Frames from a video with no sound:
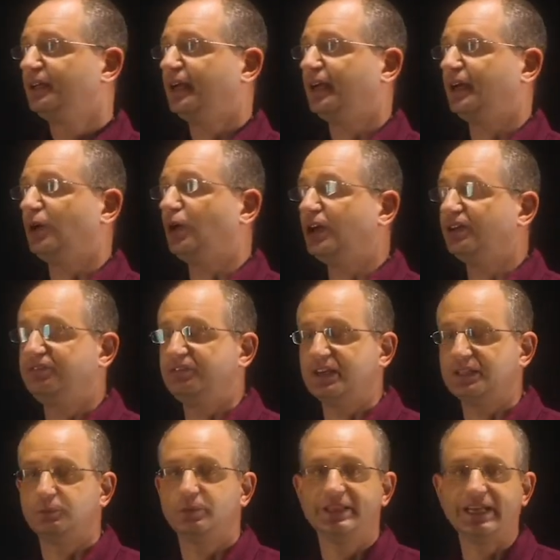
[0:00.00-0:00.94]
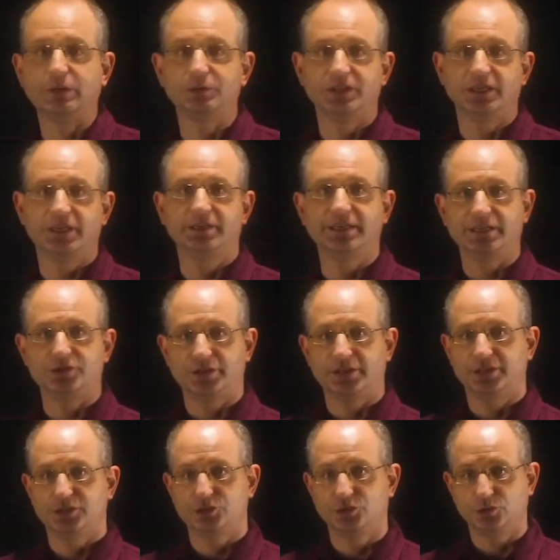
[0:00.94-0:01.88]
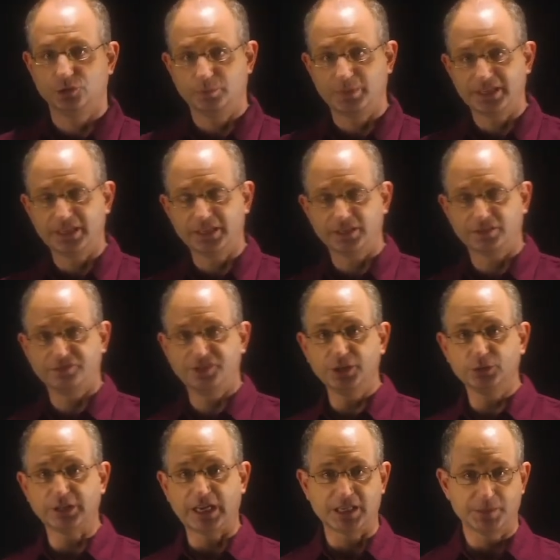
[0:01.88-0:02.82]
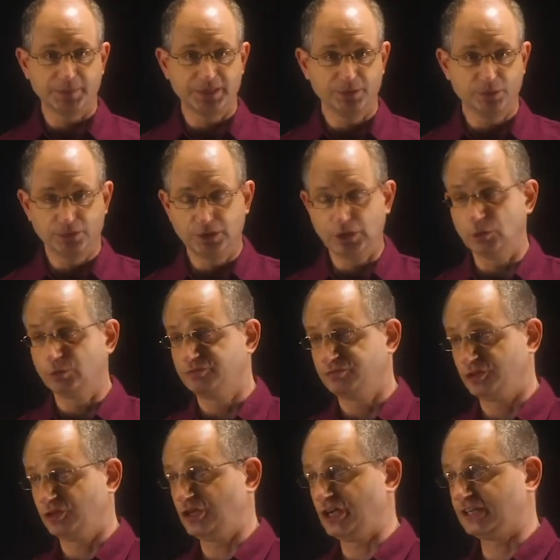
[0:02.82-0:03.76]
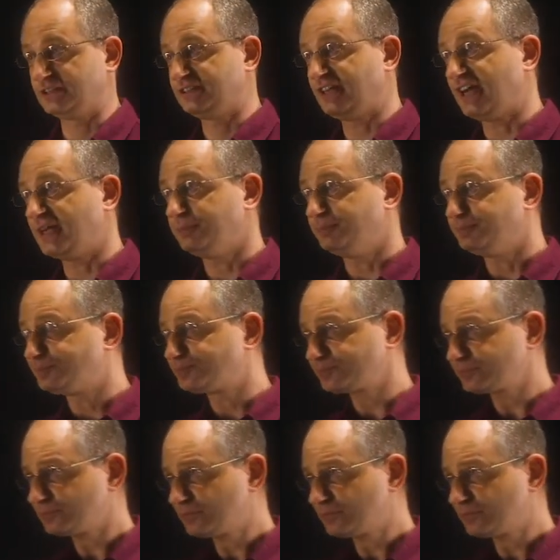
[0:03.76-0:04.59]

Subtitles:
a Hall effect without an external magnetic field, has been known for a long time.